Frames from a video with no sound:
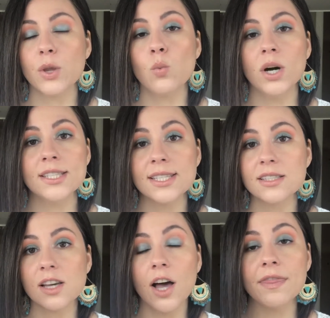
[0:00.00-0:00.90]
Once
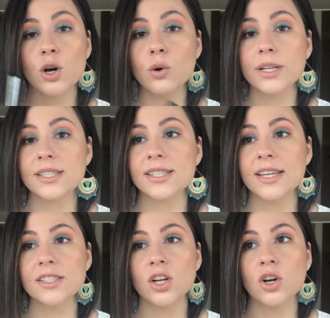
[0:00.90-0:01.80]
it's on though, it
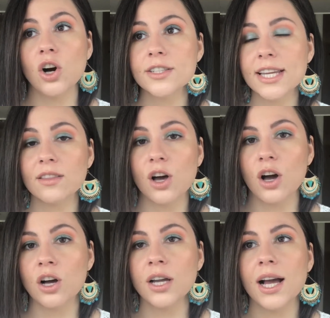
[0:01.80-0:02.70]
stays on all day
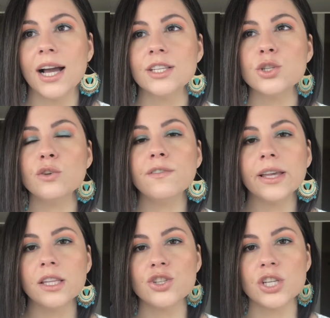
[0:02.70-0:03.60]
long. I do
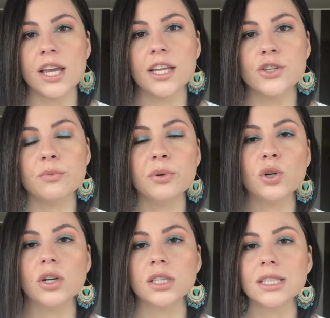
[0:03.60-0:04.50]
find the shade to
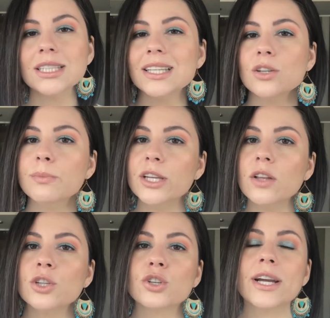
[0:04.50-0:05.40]
pull a little bit
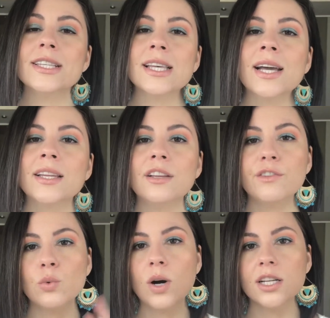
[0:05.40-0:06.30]
on the gray side, and
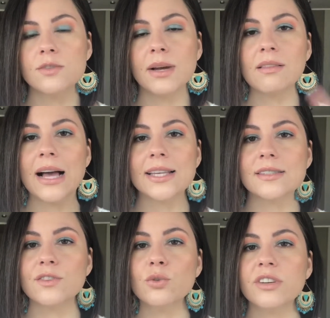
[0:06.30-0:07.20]
if you watched my
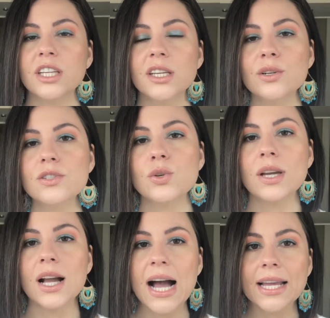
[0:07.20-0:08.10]
last few videos, you
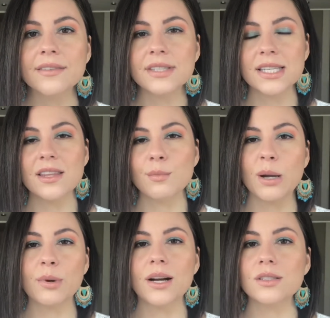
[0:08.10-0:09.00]
can kind of see that
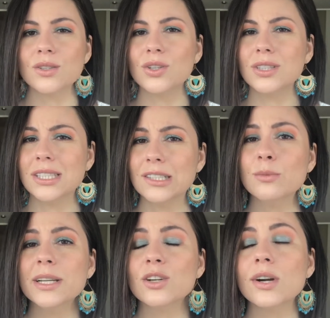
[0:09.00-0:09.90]
my brows look a little
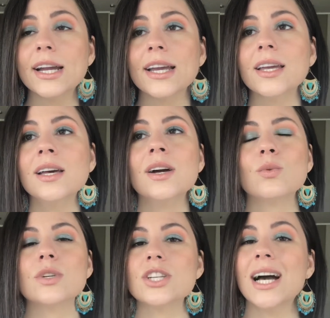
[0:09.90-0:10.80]
bit gray,
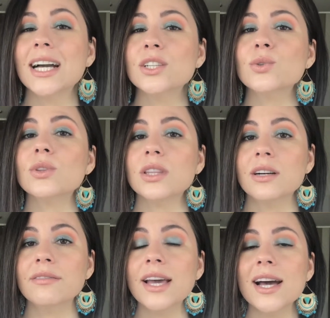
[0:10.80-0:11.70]
which I don't
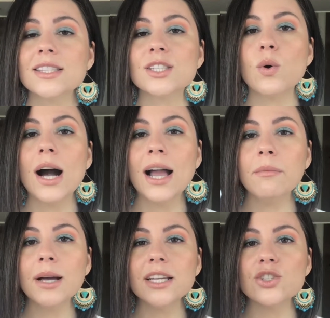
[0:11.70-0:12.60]
love that. So I
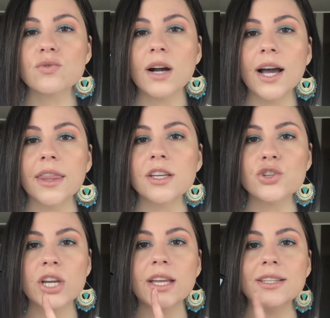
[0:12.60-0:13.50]
might try the
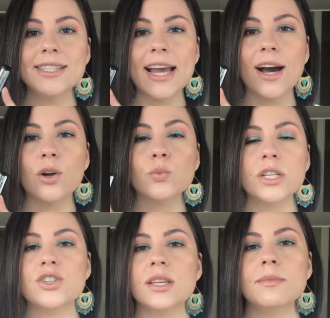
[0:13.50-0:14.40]
shade down,
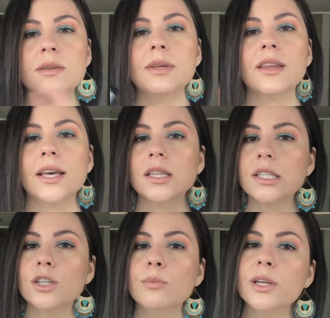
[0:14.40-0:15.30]
which seemed to be like a
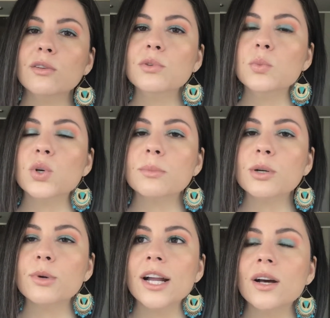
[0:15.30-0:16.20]
little bit of a
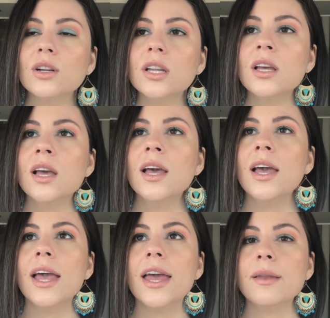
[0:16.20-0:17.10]
warmer brown,
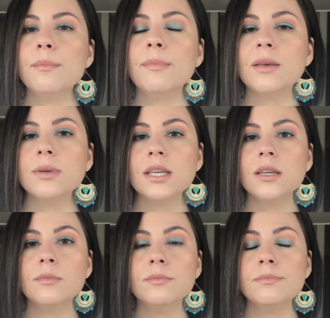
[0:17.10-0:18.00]
and
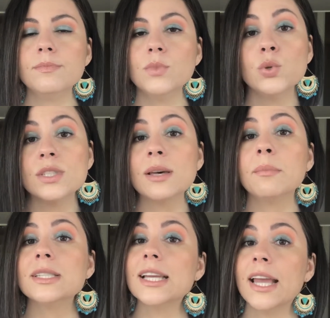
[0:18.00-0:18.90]
maybe use
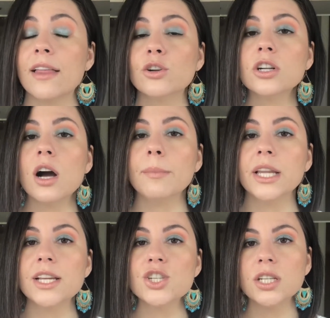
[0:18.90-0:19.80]
them together in
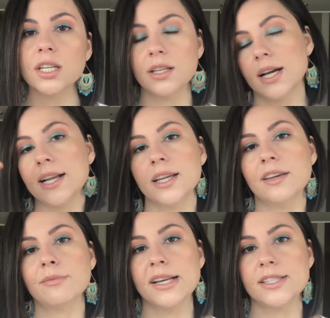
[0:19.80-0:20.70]
combination and kind of
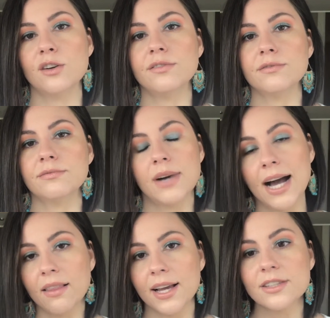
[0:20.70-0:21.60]
give myself
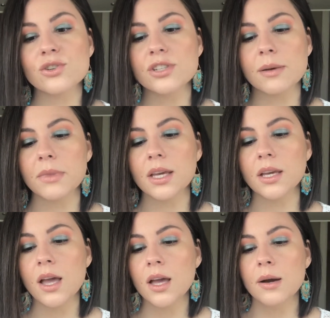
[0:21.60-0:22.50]
highlights or
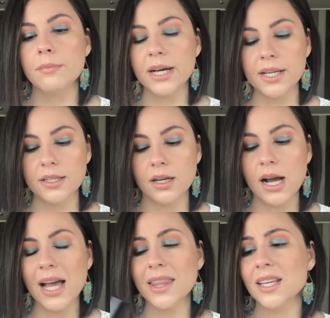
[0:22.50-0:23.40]
something. But
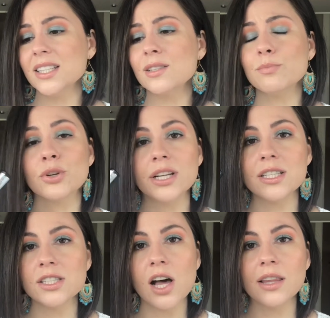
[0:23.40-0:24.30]
I think it's a pretty
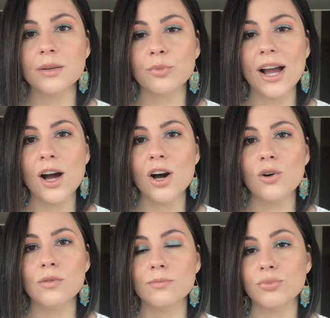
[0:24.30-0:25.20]
solid
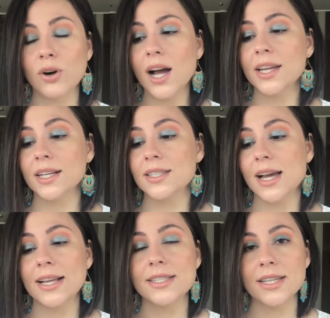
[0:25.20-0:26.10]
brow product.
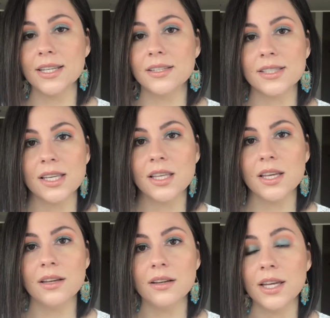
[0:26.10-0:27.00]
I did
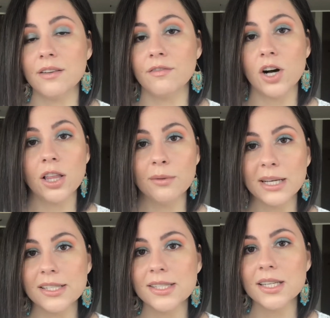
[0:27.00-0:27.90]
see it
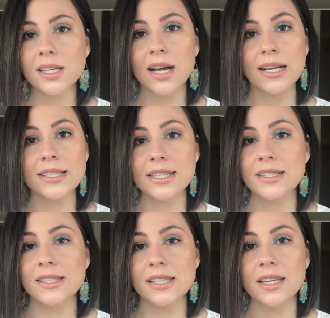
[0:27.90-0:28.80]
volumizing. I
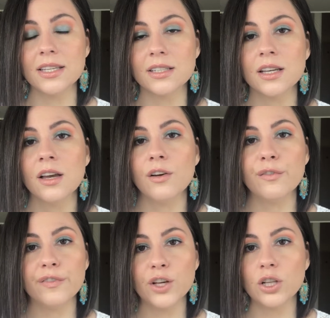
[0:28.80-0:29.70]
did see it
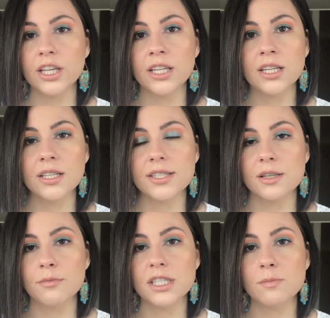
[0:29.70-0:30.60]
fill in
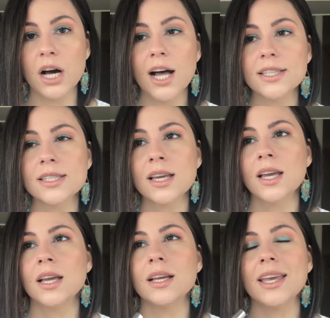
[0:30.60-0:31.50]
some spots.
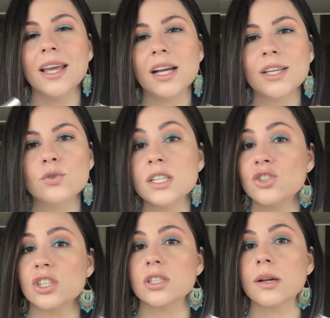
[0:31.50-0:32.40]
Can I use it
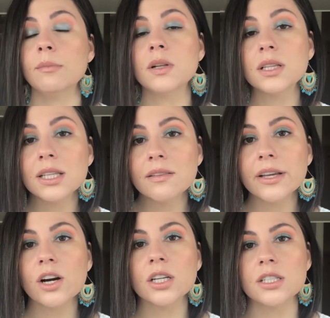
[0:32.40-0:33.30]
just
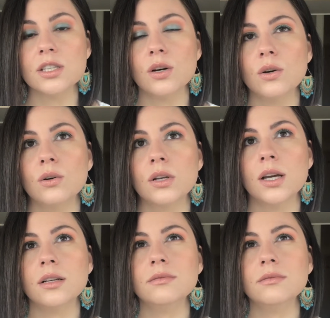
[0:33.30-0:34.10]
completely on its own?